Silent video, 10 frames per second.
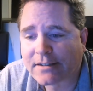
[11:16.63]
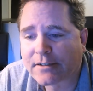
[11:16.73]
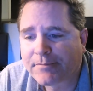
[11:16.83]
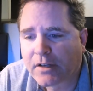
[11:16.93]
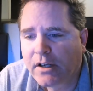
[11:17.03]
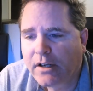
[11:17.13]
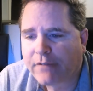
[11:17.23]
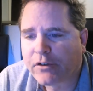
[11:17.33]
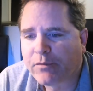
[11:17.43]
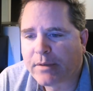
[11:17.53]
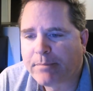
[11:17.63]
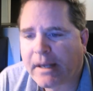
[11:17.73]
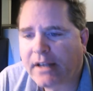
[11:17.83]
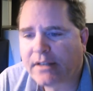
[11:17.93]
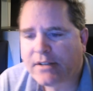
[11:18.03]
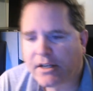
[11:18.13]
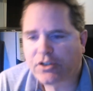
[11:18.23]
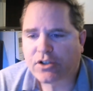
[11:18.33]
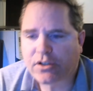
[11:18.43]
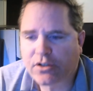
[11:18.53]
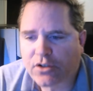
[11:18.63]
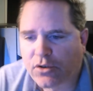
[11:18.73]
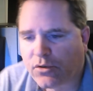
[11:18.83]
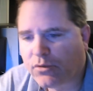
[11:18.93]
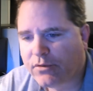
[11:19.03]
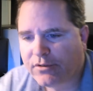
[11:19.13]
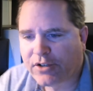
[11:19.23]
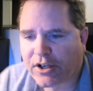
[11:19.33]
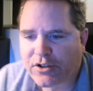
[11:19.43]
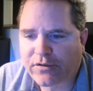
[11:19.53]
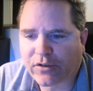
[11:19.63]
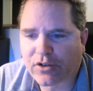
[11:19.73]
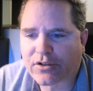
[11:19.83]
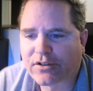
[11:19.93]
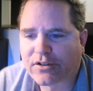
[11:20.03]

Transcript: If you've been paying attention to Judge Furse,